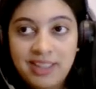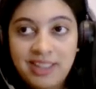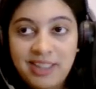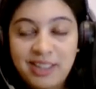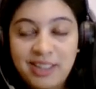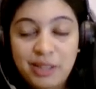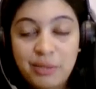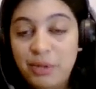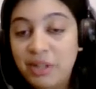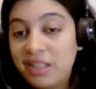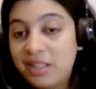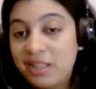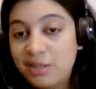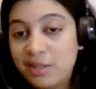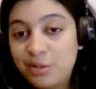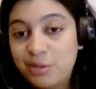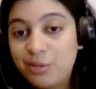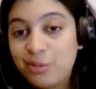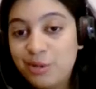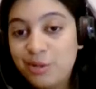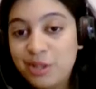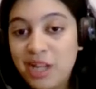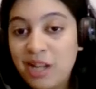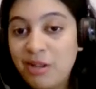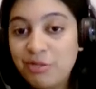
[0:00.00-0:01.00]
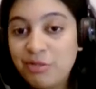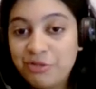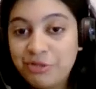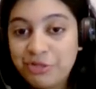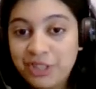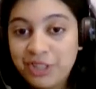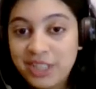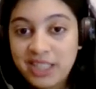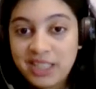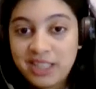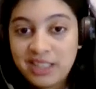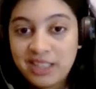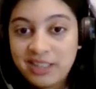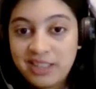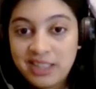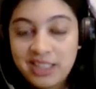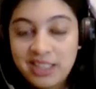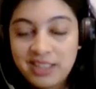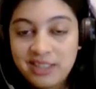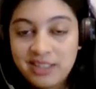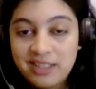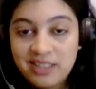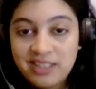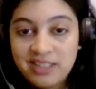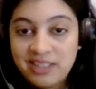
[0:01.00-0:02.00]
the market to go down further
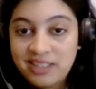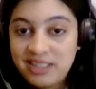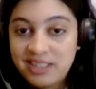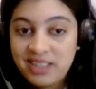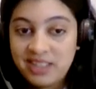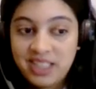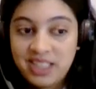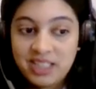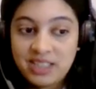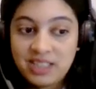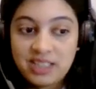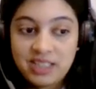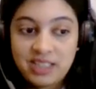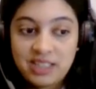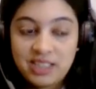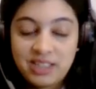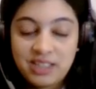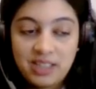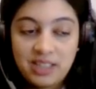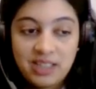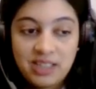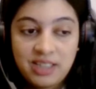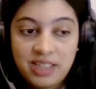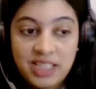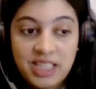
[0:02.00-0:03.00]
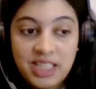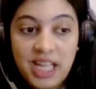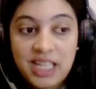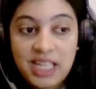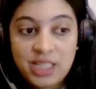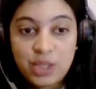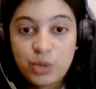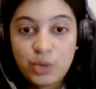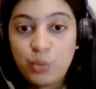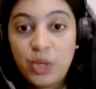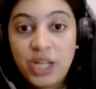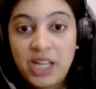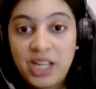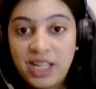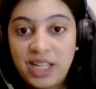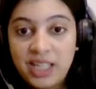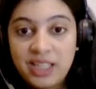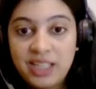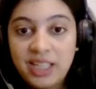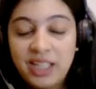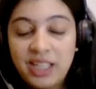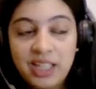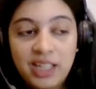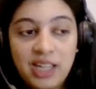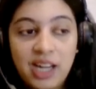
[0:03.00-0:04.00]
and that's when I
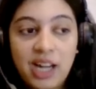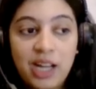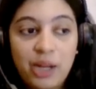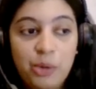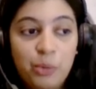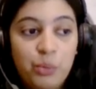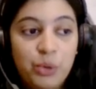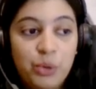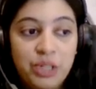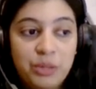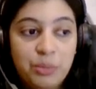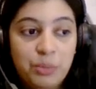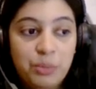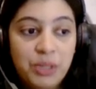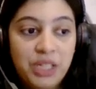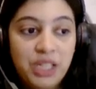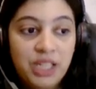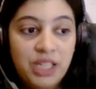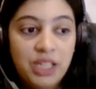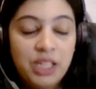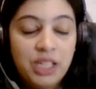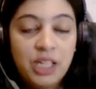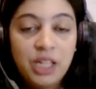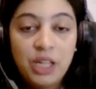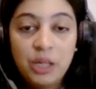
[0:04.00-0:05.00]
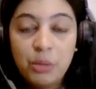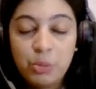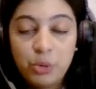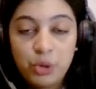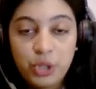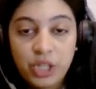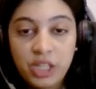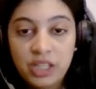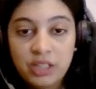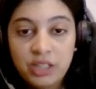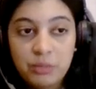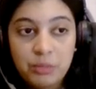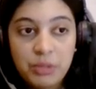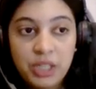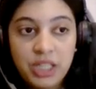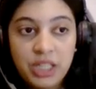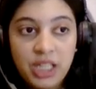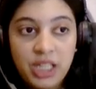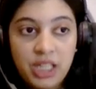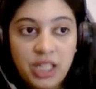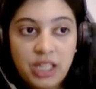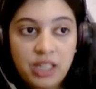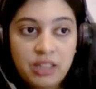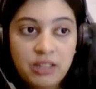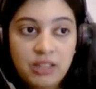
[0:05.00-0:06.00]
think I would be putting the
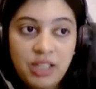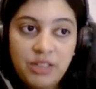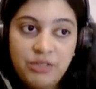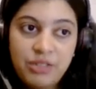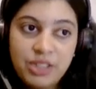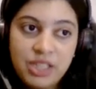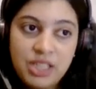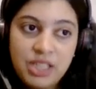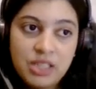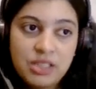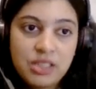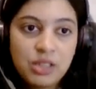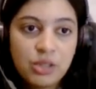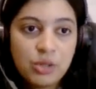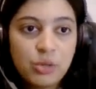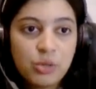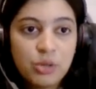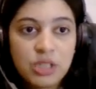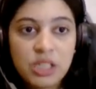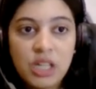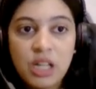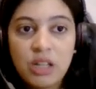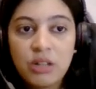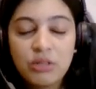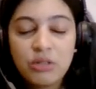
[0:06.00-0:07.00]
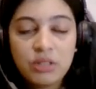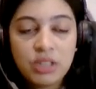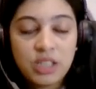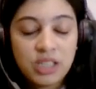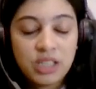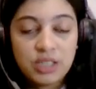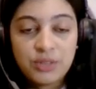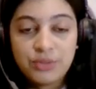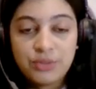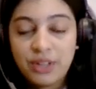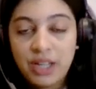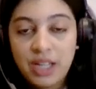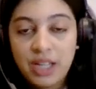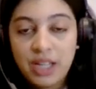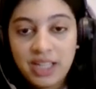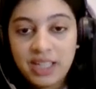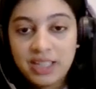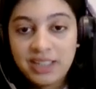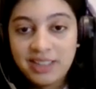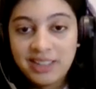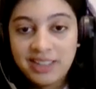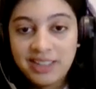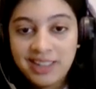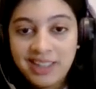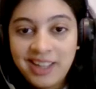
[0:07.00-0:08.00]
money in. If it doesn't go down, it's
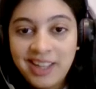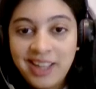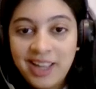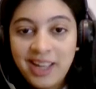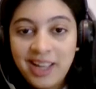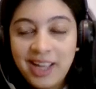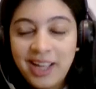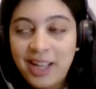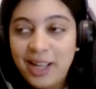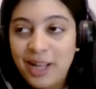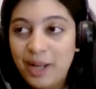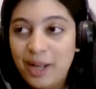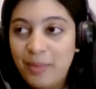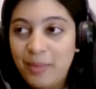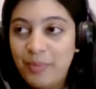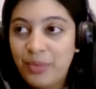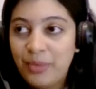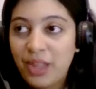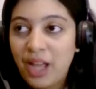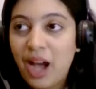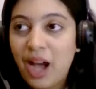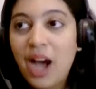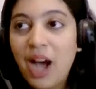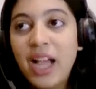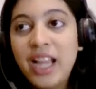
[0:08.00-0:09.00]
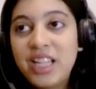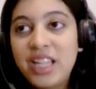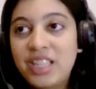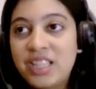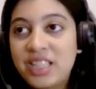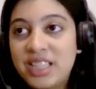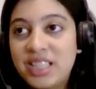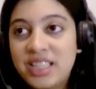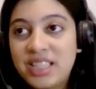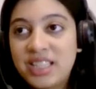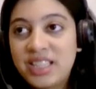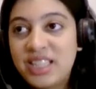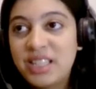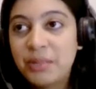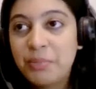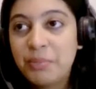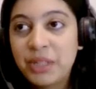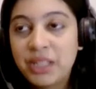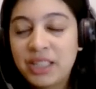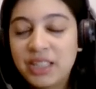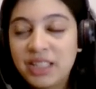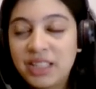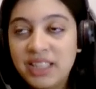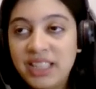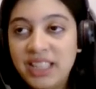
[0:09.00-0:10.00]
fine. I
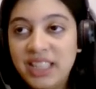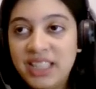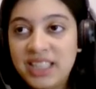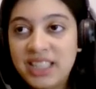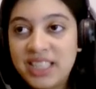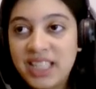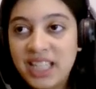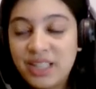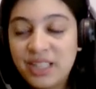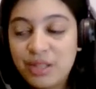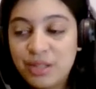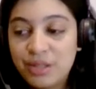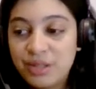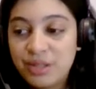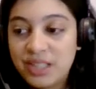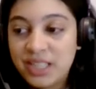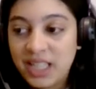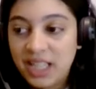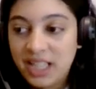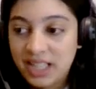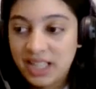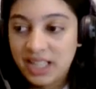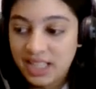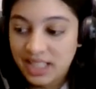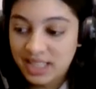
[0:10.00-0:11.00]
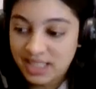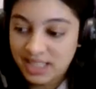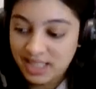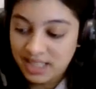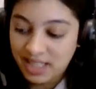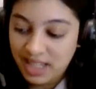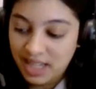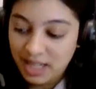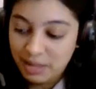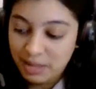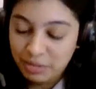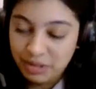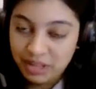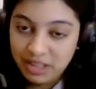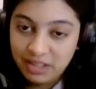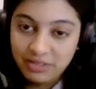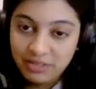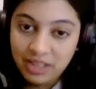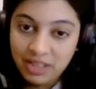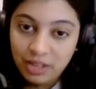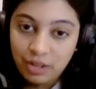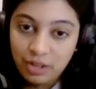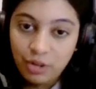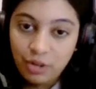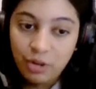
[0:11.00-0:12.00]
typically tend to say that I believe
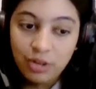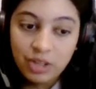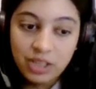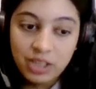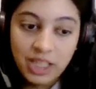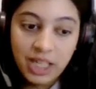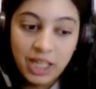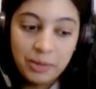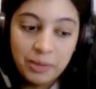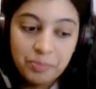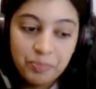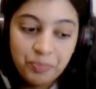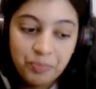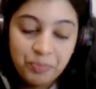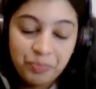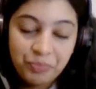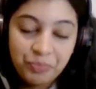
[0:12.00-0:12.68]
in the long game,